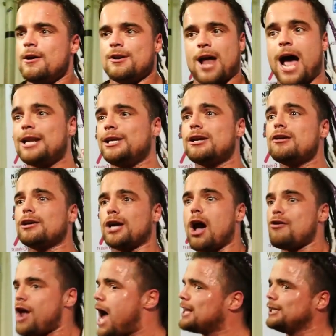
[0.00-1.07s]
Not a year
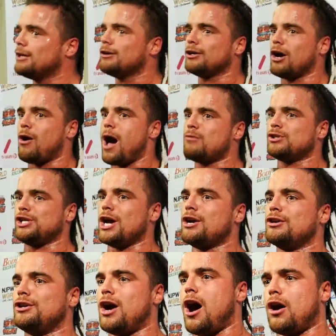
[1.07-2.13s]
ago, not a year ago, I was the
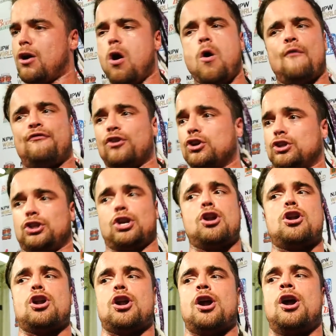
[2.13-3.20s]
underdog, oh for
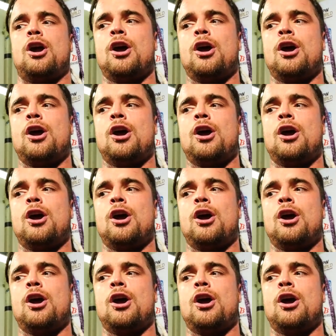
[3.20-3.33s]
sure.